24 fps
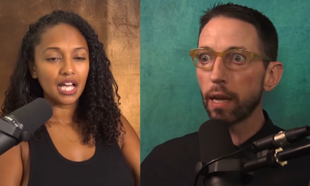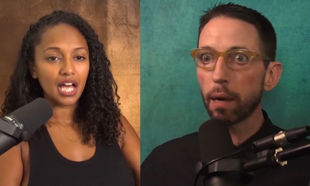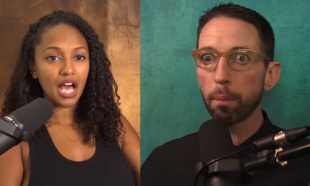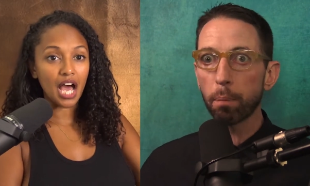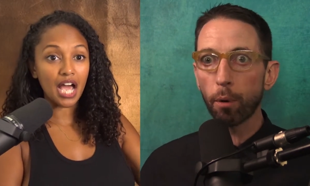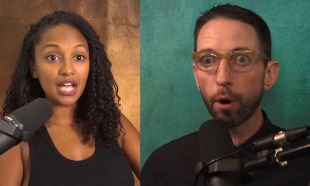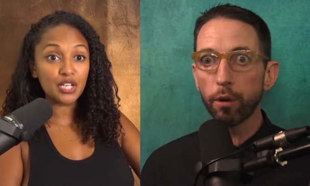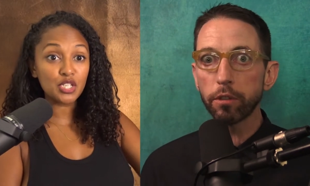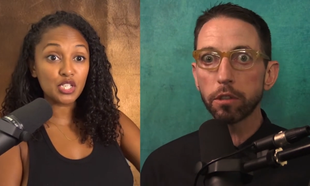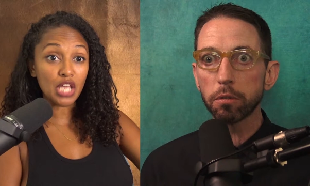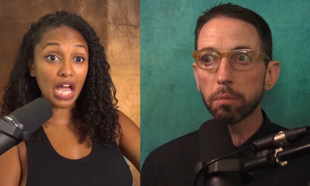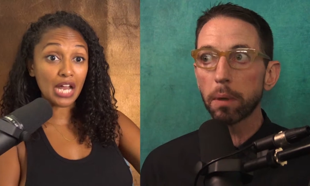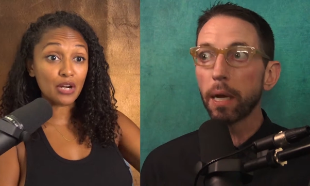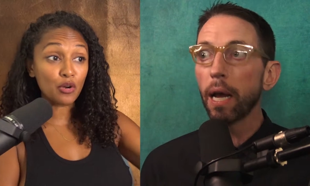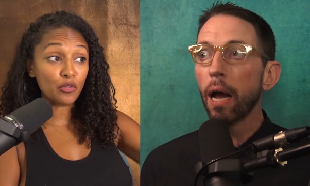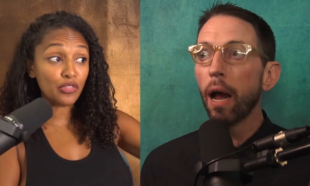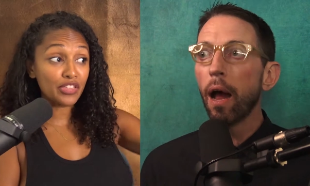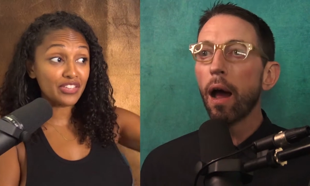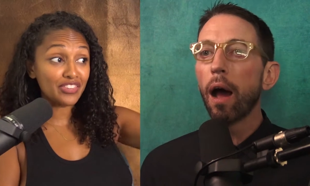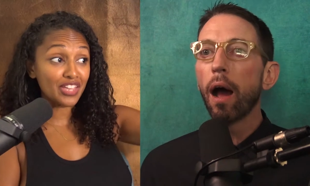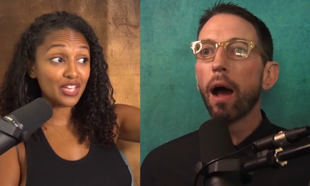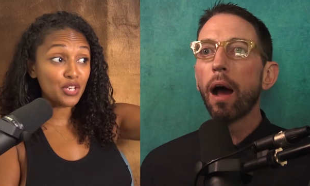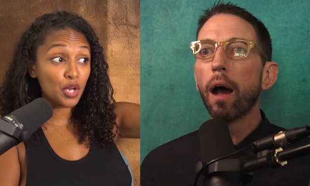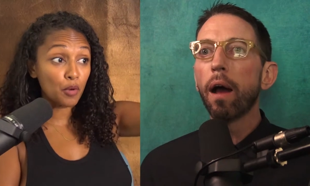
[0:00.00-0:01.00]
Speaker 1: that approaches I, me, I
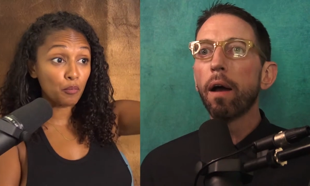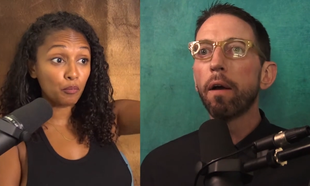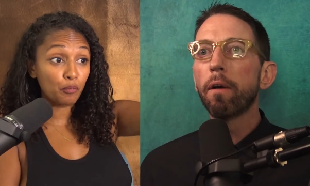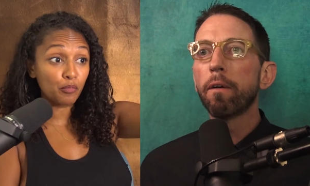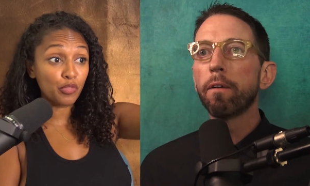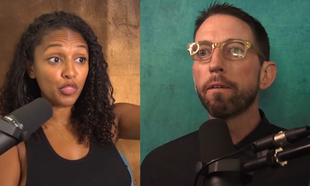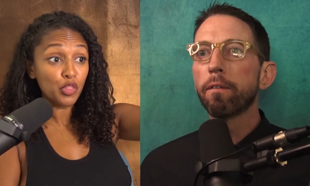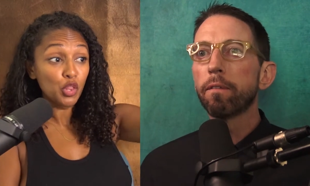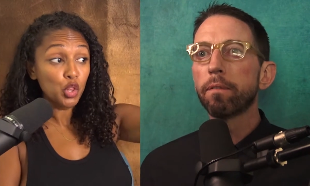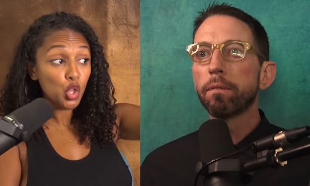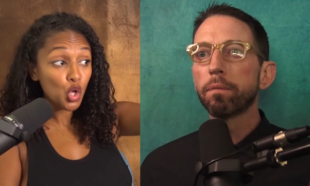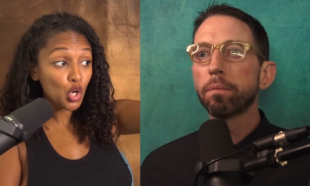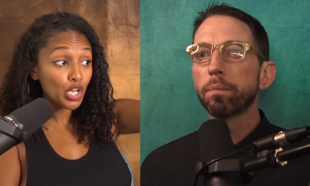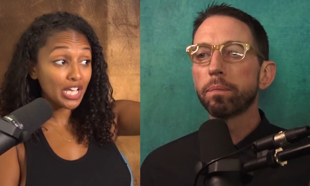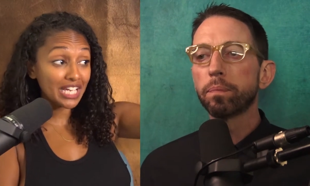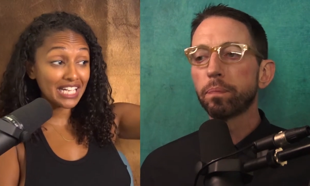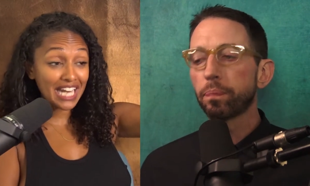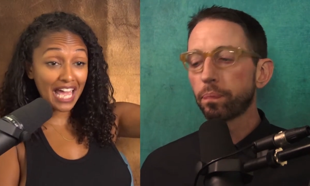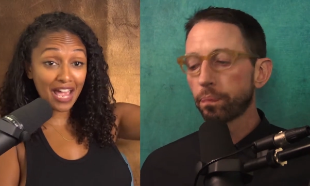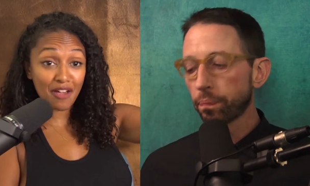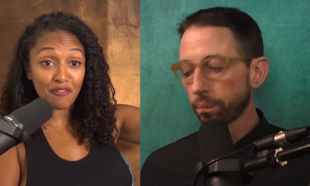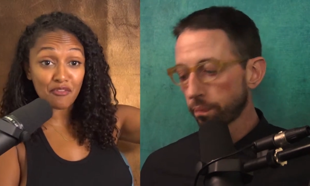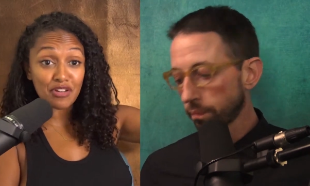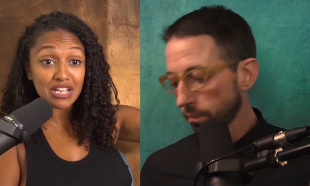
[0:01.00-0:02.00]
don't
Speaker 2: think they uh, look
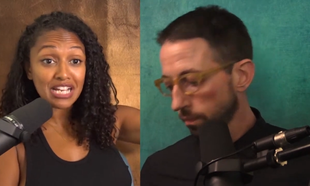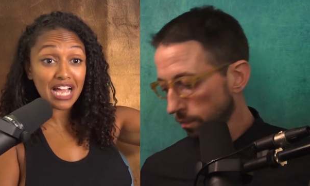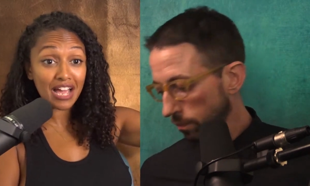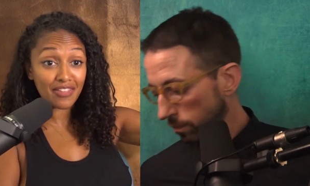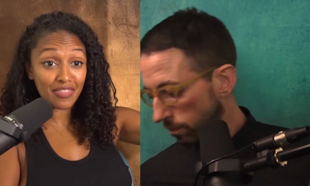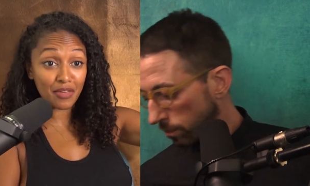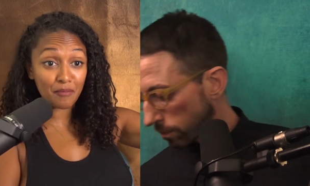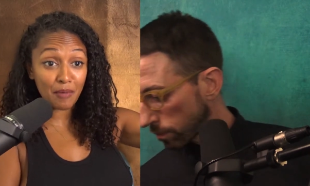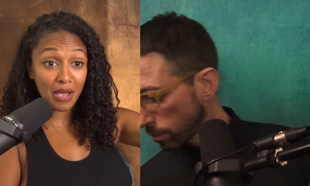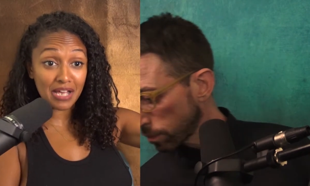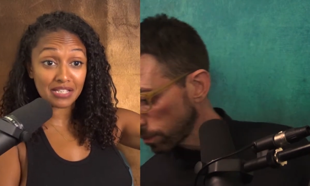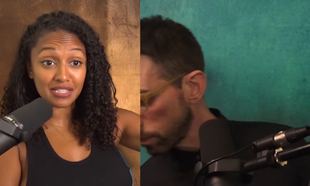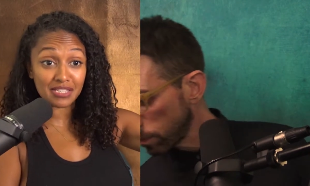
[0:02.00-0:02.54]
at every guy that